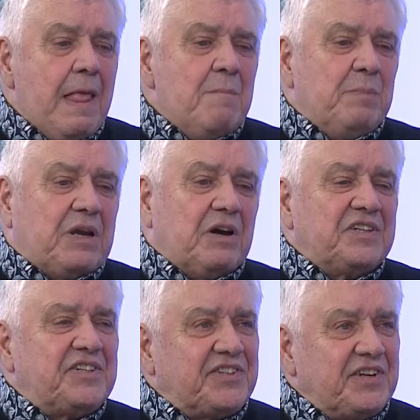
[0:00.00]
Because
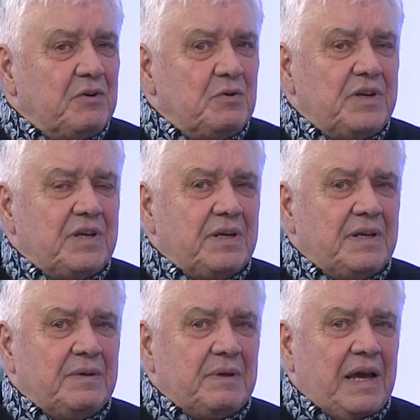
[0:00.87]
silk
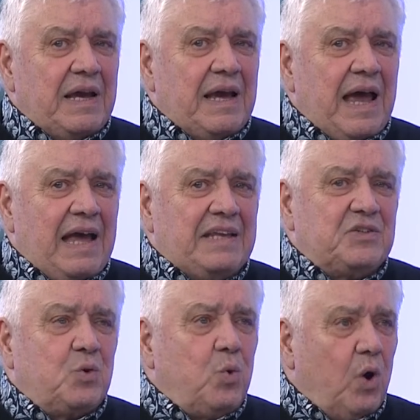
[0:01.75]

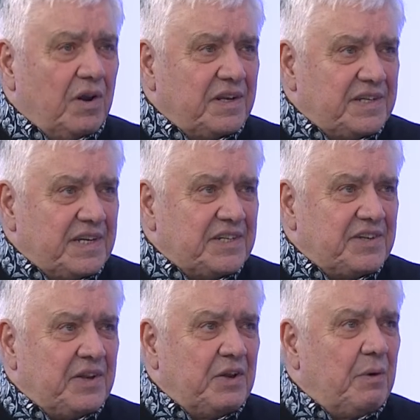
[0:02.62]
has qualities
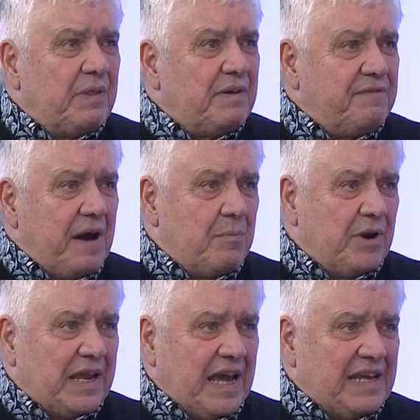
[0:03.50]
that no other
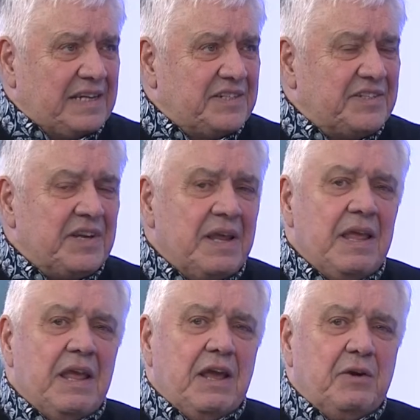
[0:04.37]
fabric has.
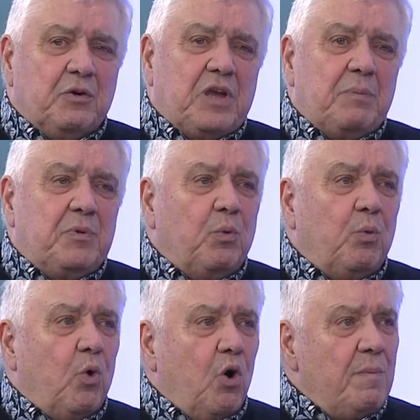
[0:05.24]
It'll keep you
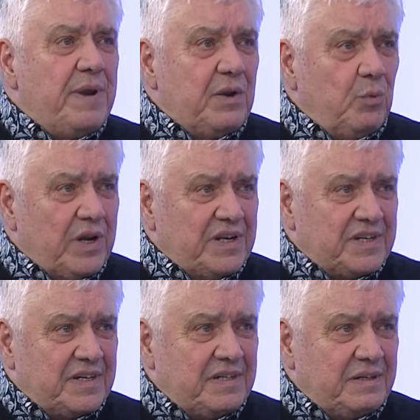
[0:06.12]
warm in the
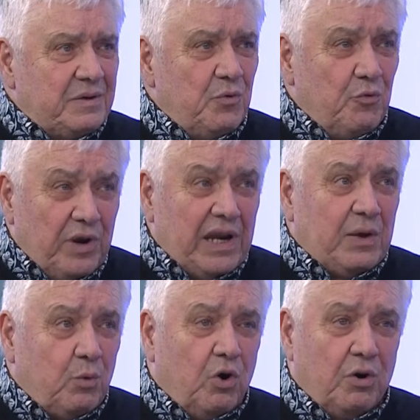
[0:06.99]
winter, really
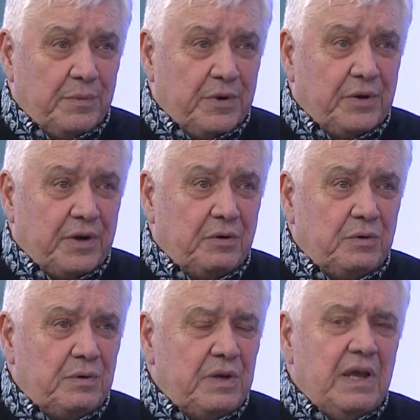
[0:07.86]
warm, you
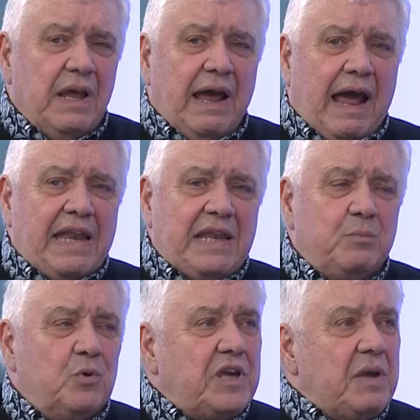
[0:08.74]
know, and it
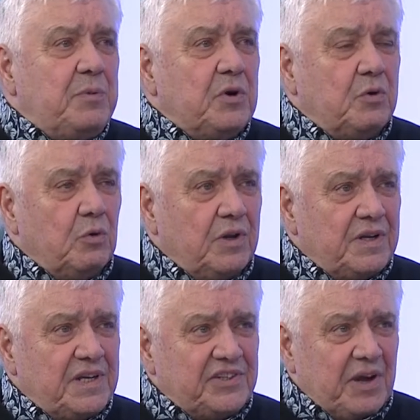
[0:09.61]
will keep you cool in
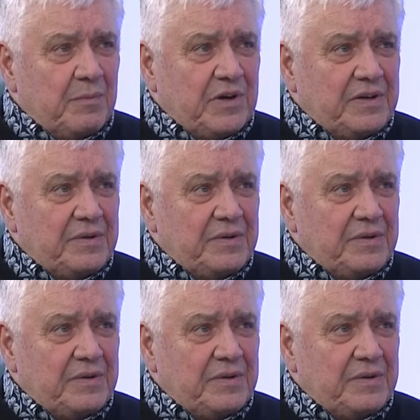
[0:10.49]
the summer.